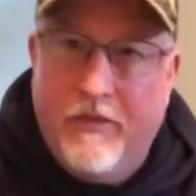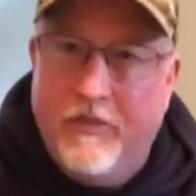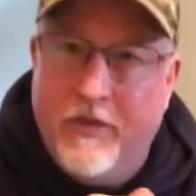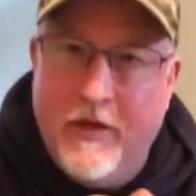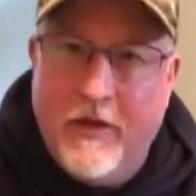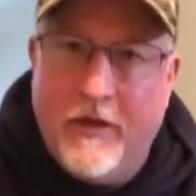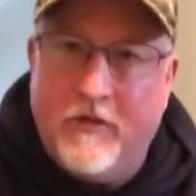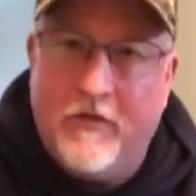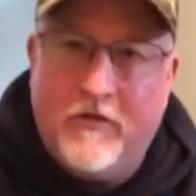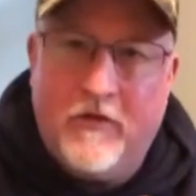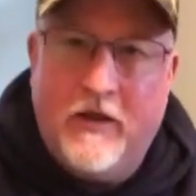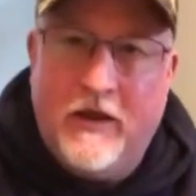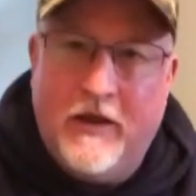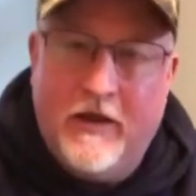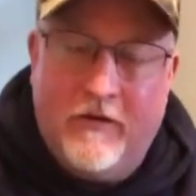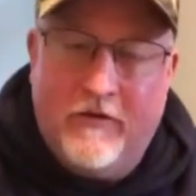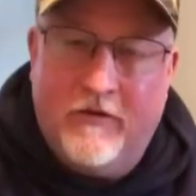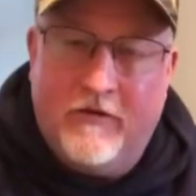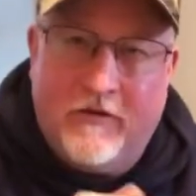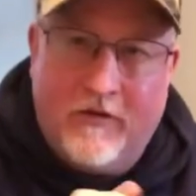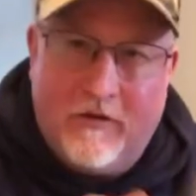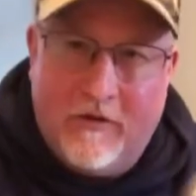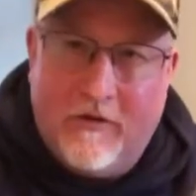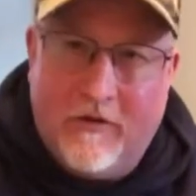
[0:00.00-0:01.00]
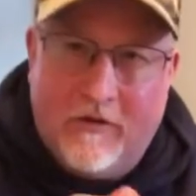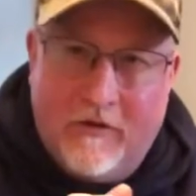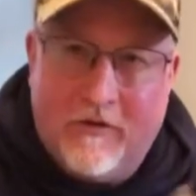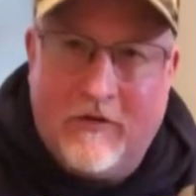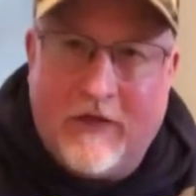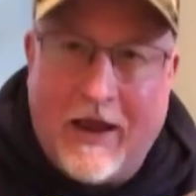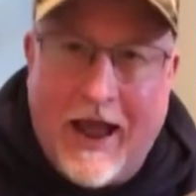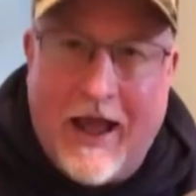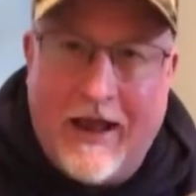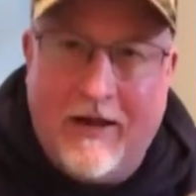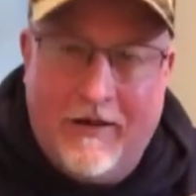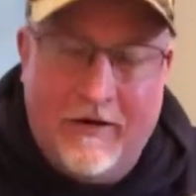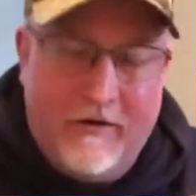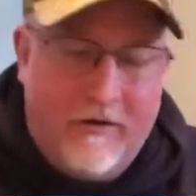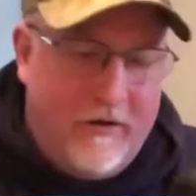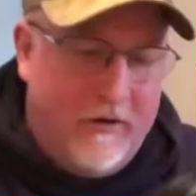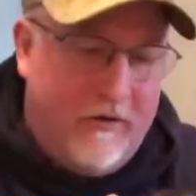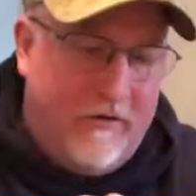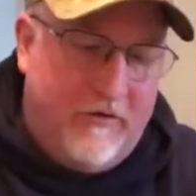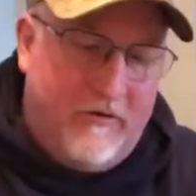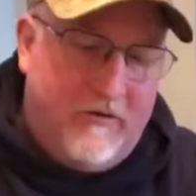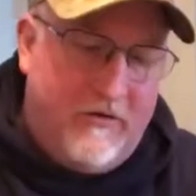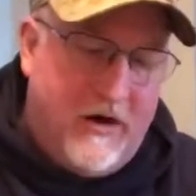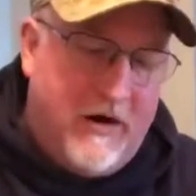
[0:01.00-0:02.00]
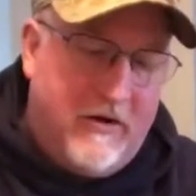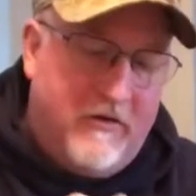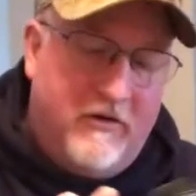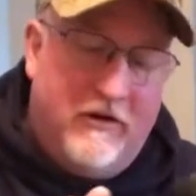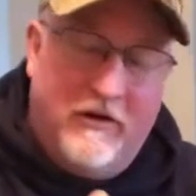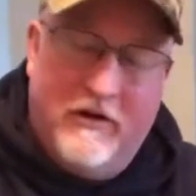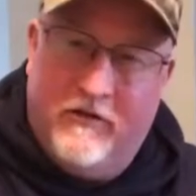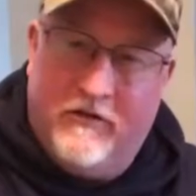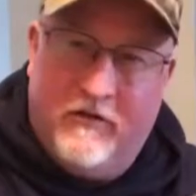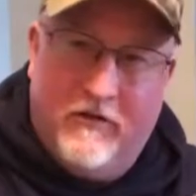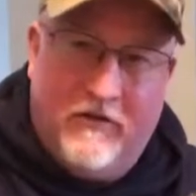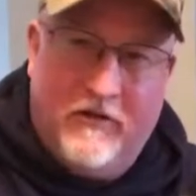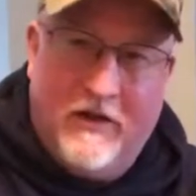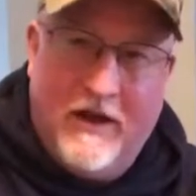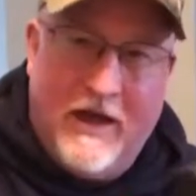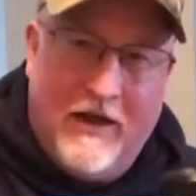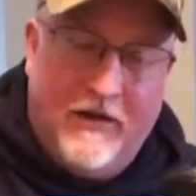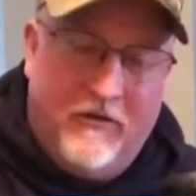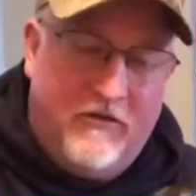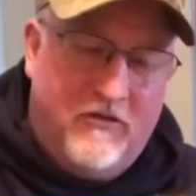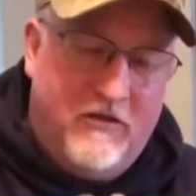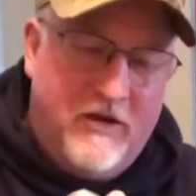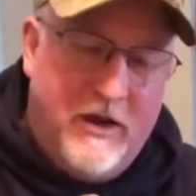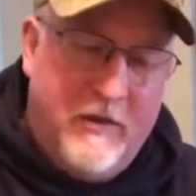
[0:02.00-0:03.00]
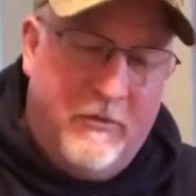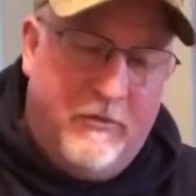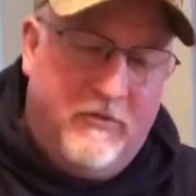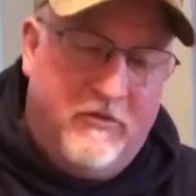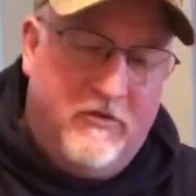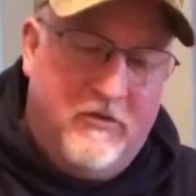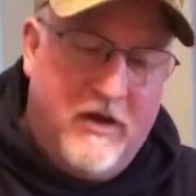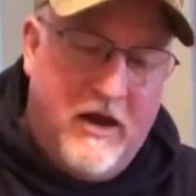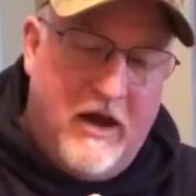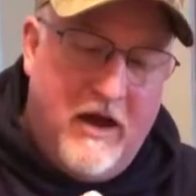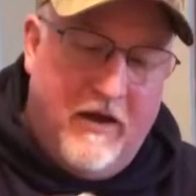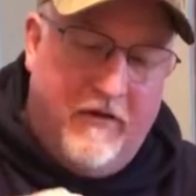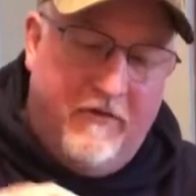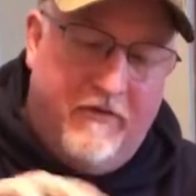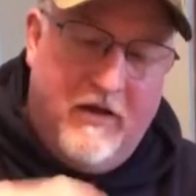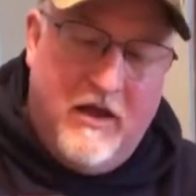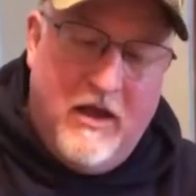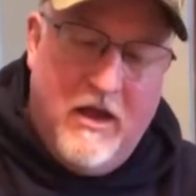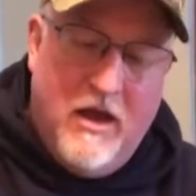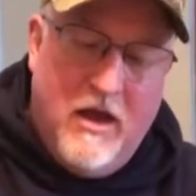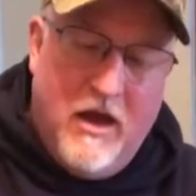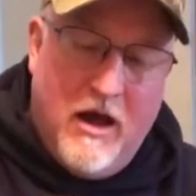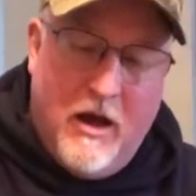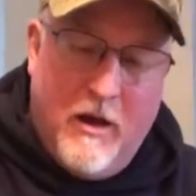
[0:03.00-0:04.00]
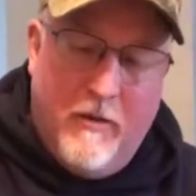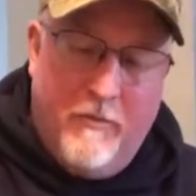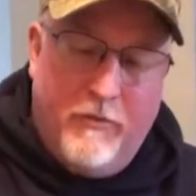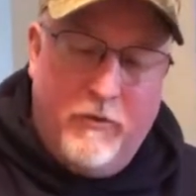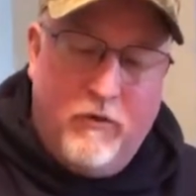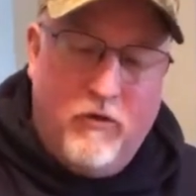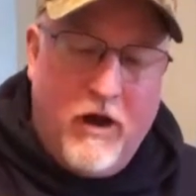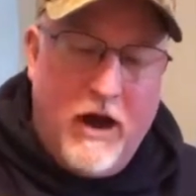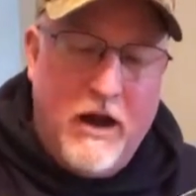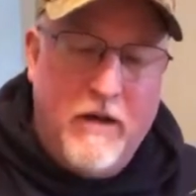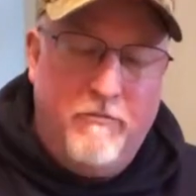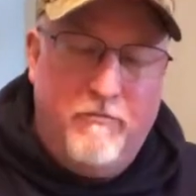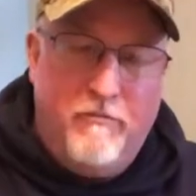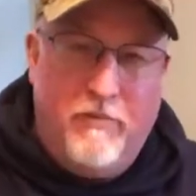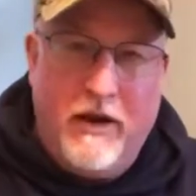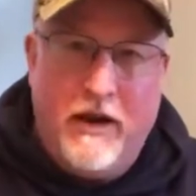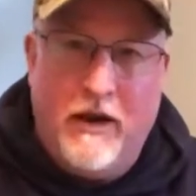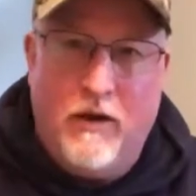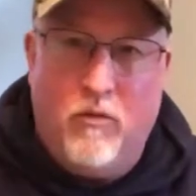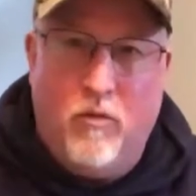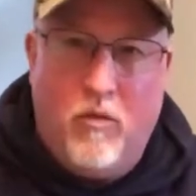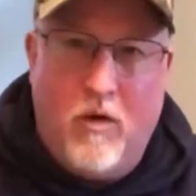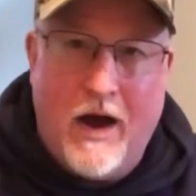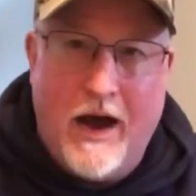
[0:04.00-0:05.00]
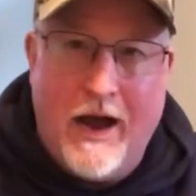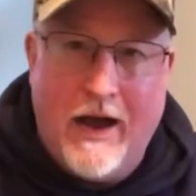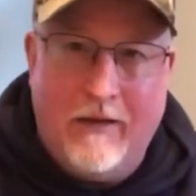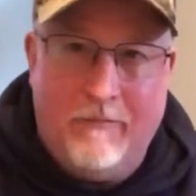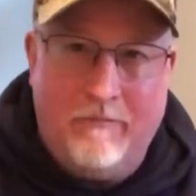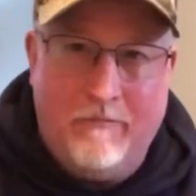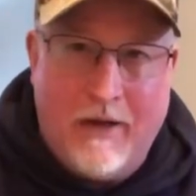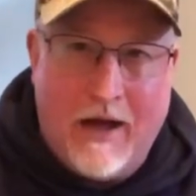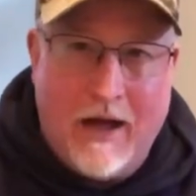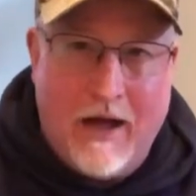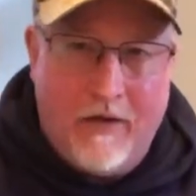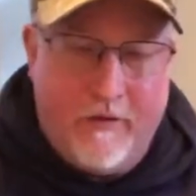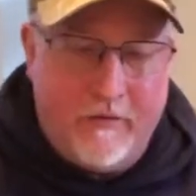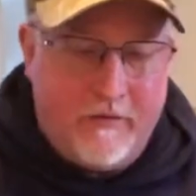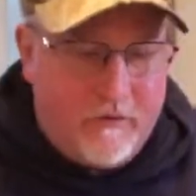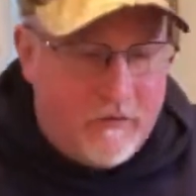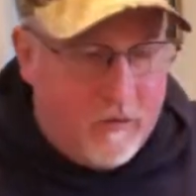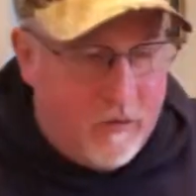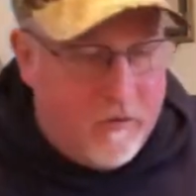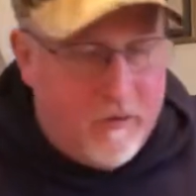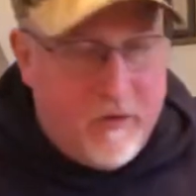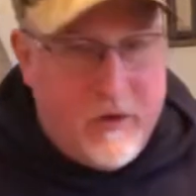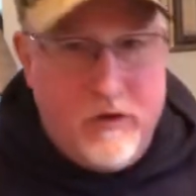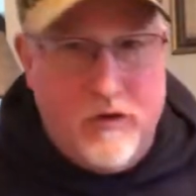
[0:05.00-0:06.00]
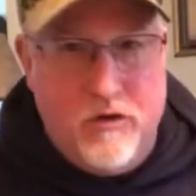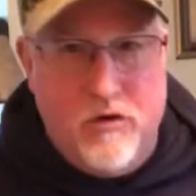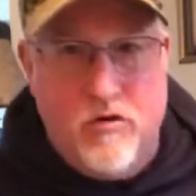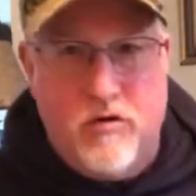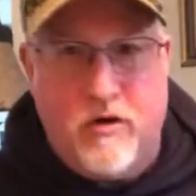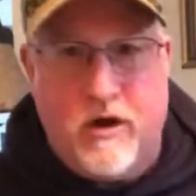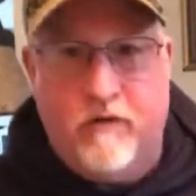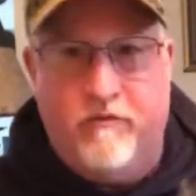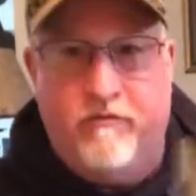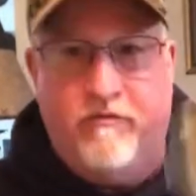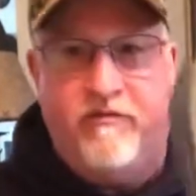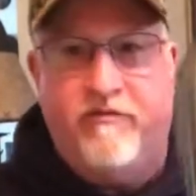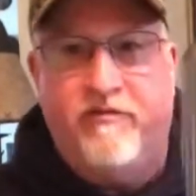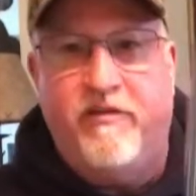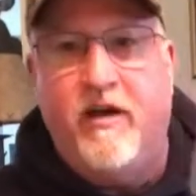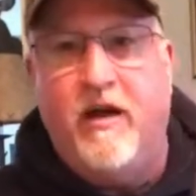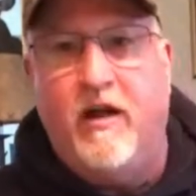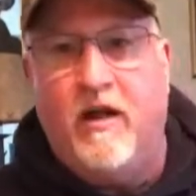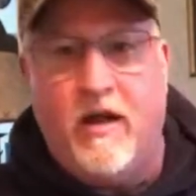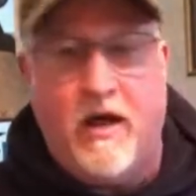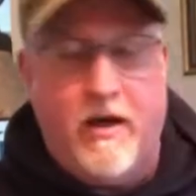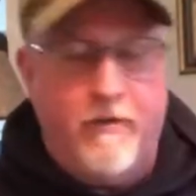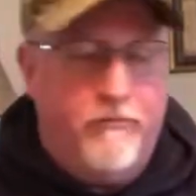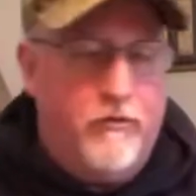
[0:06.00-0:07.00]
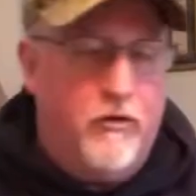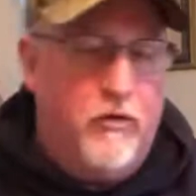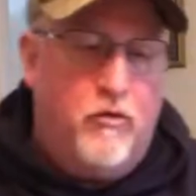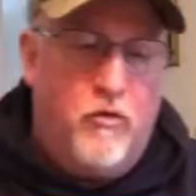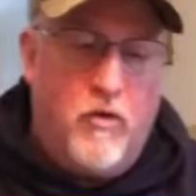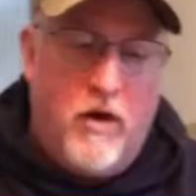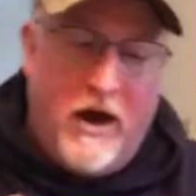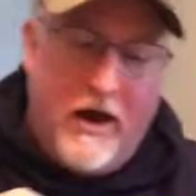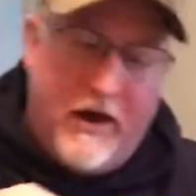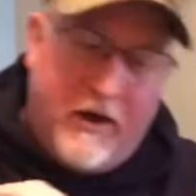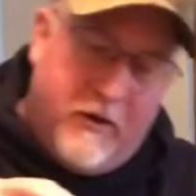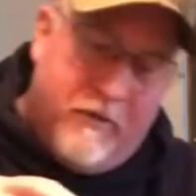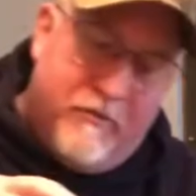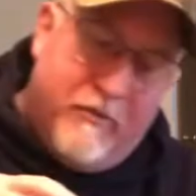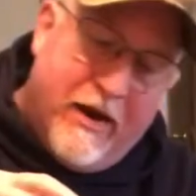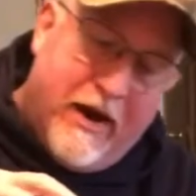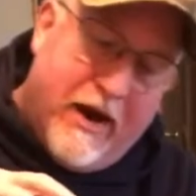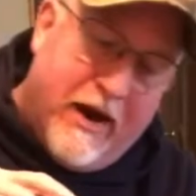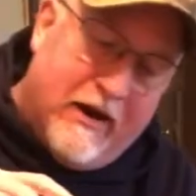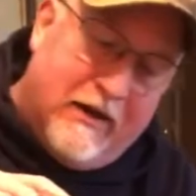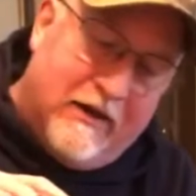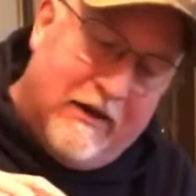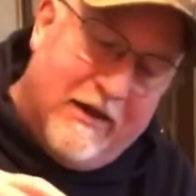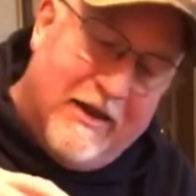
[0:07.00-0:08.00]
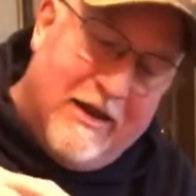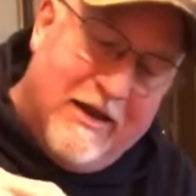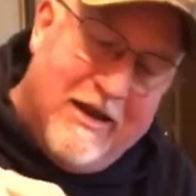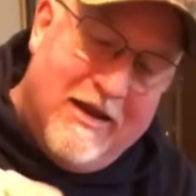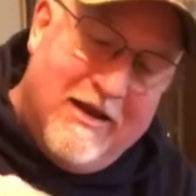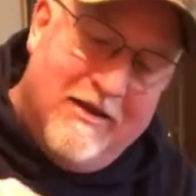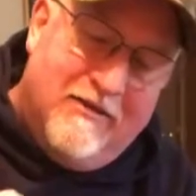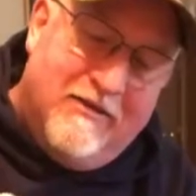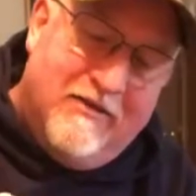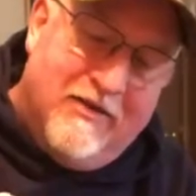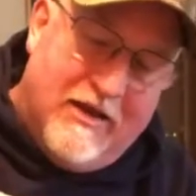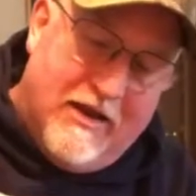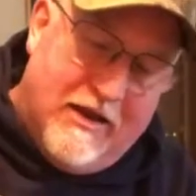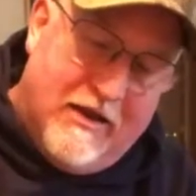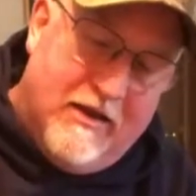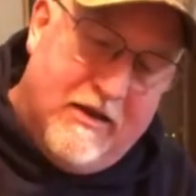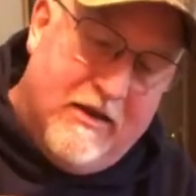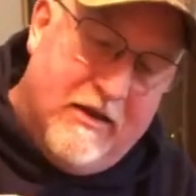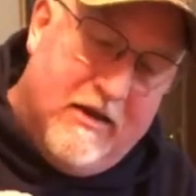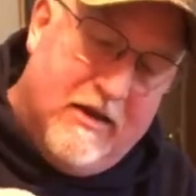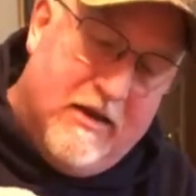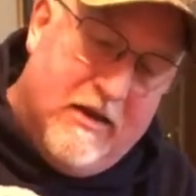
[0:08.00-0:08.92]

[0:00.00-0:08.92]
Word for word: This is solid construction. This is not cheap stuff. A great big wide mouth so that you can fill up your water bottle easy.